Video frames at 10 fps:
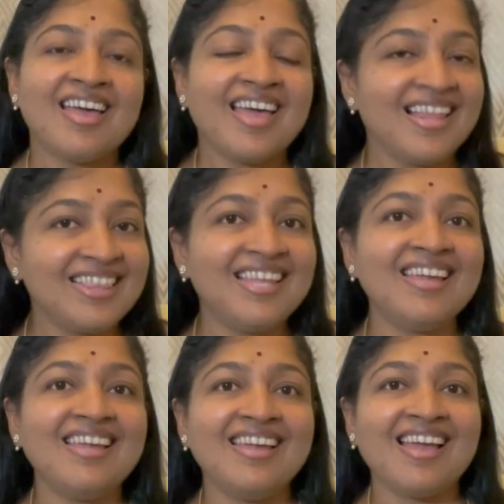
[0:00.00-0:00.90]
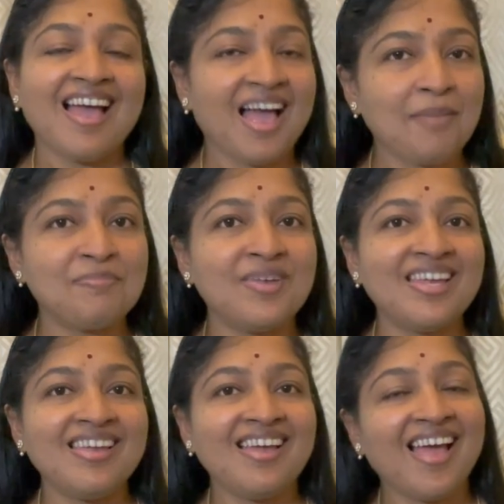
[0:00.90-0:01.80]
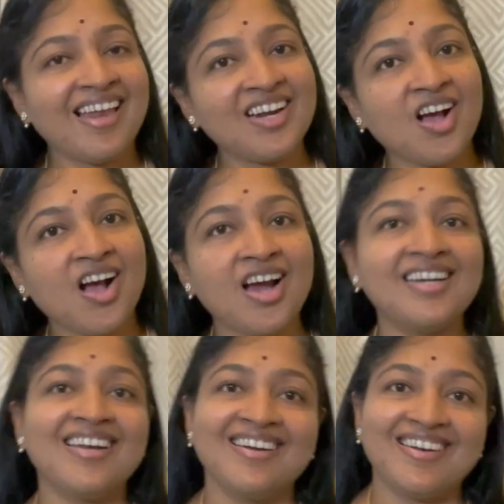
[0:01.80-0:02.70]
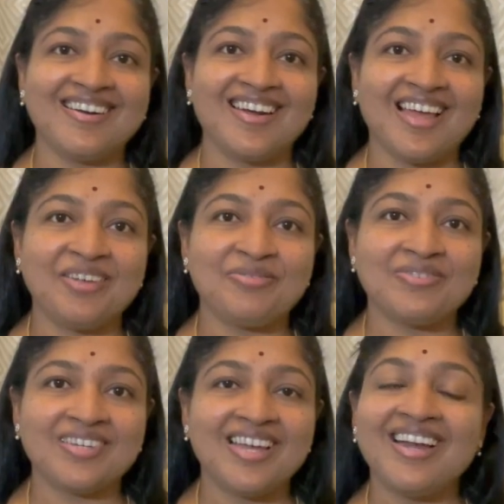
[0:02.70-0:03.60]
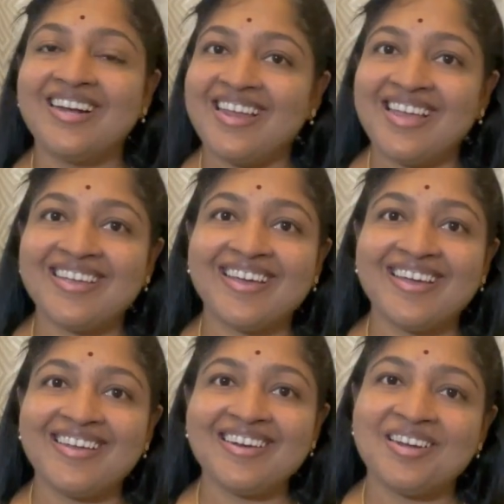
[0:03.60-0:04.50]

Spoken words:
healthy, happy and contented life. Take care.